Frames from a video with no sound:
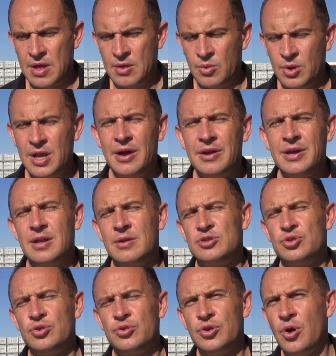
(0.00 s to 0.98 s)
we don't get a
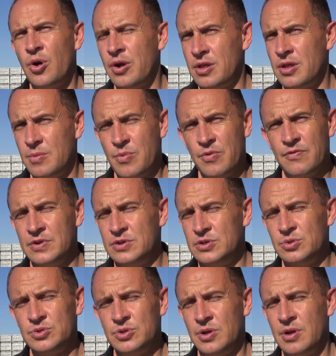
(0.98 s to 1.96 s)
true guide at the
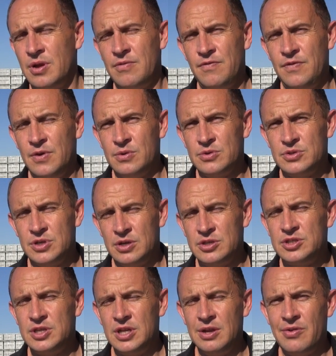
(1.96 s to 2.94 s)
provincials, I don't feel. So
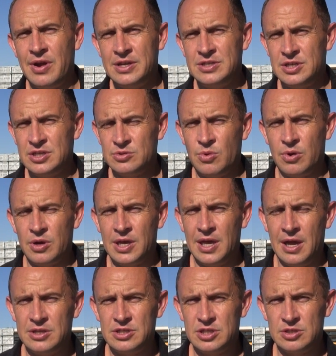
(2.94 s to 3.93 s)
city racing is what
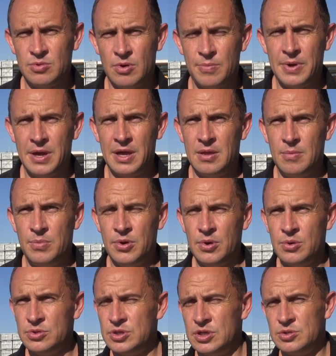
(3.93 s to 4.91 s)
counts, it's what pay the
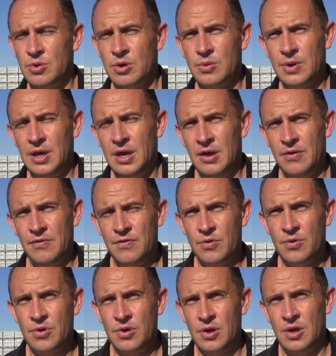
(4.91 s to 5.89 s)
bills, it's what we're here
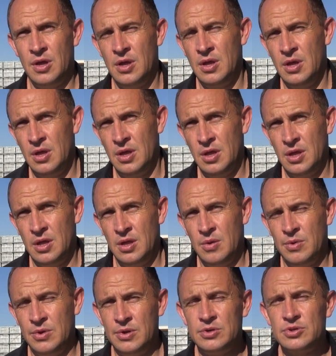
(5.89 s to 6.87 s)
for.
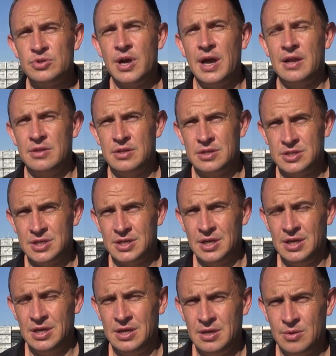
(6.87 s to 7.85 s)
We do train in the
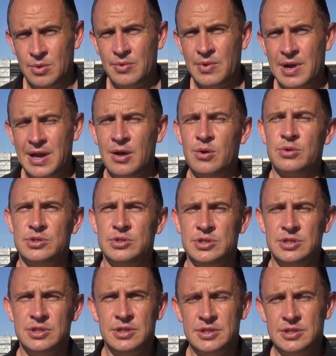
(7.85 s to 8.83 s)
city, we run our
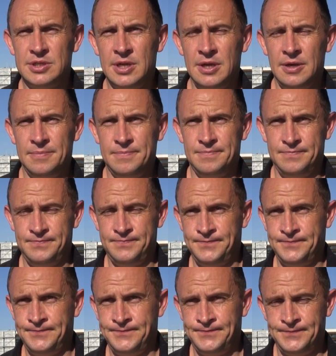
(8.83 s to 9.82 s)
horses in the city.
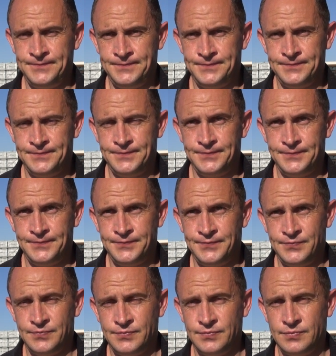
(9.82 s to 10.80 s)
Flying
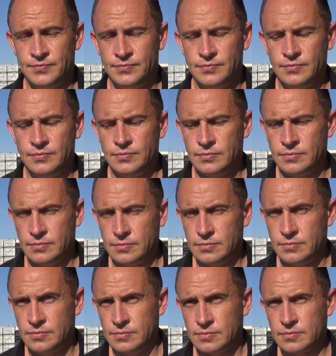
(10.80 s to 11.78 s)
handicap over
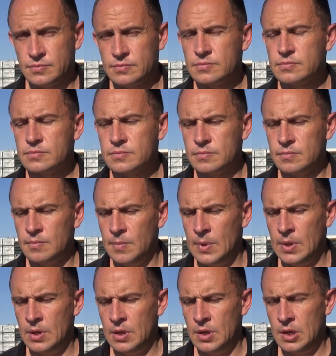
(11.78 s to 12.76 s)
1,000, Val
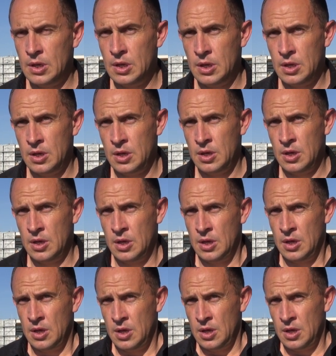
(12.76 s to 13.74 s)
Rosso, barrier 6,
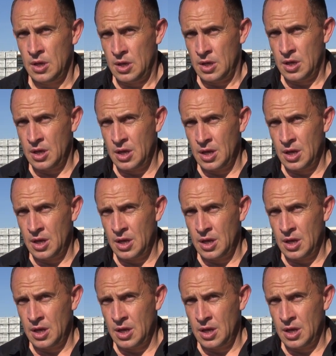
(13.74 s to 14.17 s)
Hugh Bowman.